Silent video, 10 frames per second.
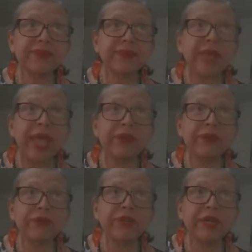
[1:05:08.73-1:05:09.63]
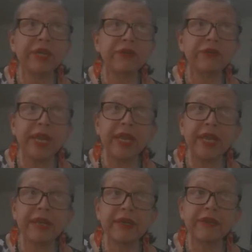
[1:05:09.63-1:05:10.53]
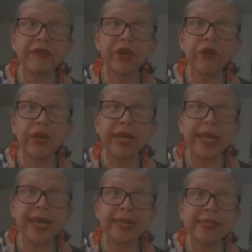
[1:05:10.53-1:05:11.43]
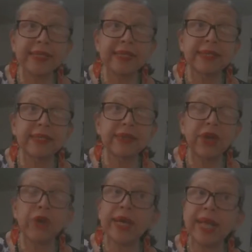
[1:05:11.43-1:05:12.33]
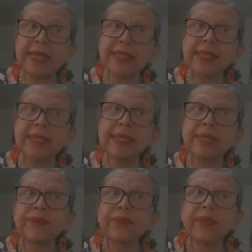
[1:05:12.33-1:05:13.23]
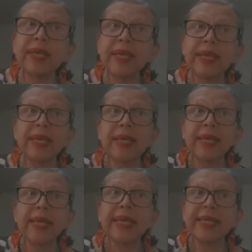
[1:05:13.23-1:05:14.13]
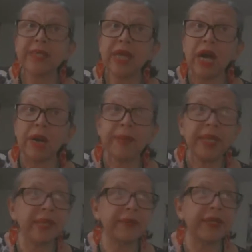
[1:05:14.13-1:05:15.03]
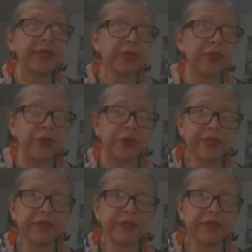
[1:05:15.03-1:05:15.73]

and re re reorganize, reorganizes his army in the north.